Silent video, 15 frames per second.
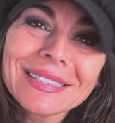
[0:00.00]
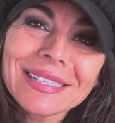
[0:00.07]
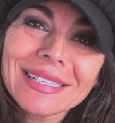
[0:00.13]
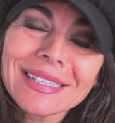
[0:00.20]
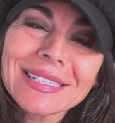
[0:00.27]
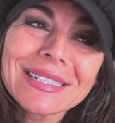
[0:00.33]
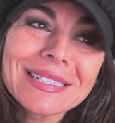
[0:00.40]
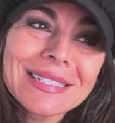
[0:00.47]

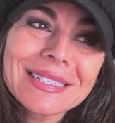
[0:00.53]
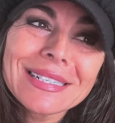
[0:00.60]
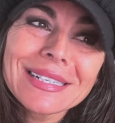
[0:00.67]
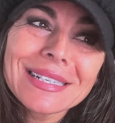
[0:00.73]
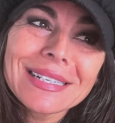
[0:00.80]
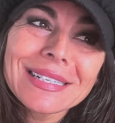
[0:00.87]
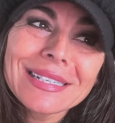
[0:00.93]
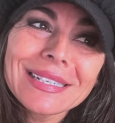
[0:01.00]
And
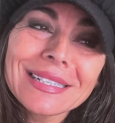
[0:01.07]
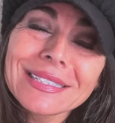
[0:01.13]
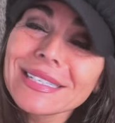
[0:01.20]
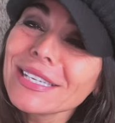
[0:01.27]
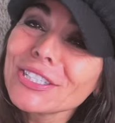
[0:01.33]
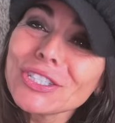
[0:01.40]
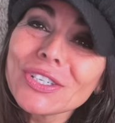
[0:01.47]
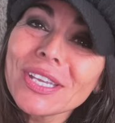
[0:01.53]
let's
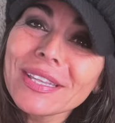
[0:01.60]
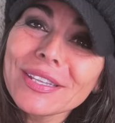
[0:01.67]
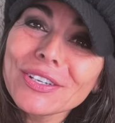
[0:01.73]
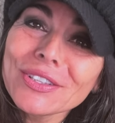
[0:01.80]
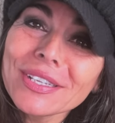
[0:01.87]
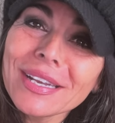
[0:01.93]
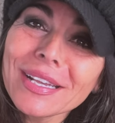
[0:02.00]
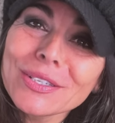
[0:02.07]
get together
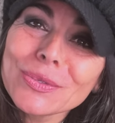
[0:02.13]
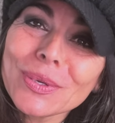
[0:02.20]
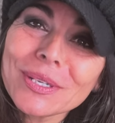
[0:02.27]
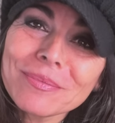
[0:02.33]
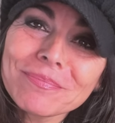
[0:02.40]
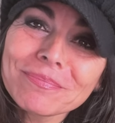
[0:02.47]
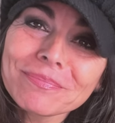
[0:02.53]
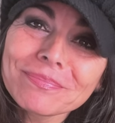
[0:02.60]
on the next
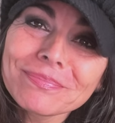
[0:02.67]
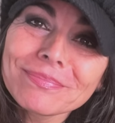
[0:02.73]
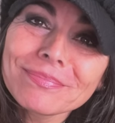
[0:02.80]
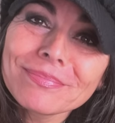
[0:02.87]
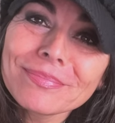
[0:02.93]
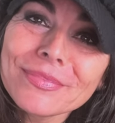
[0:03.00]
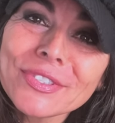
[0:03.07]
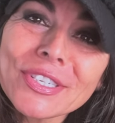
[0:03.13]
one.
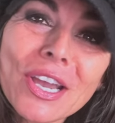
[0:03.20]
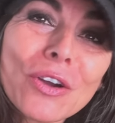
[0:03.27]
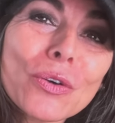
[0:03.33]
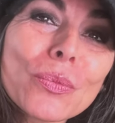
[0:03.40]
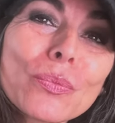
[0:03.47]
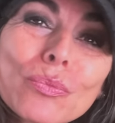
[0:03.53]
Ciao.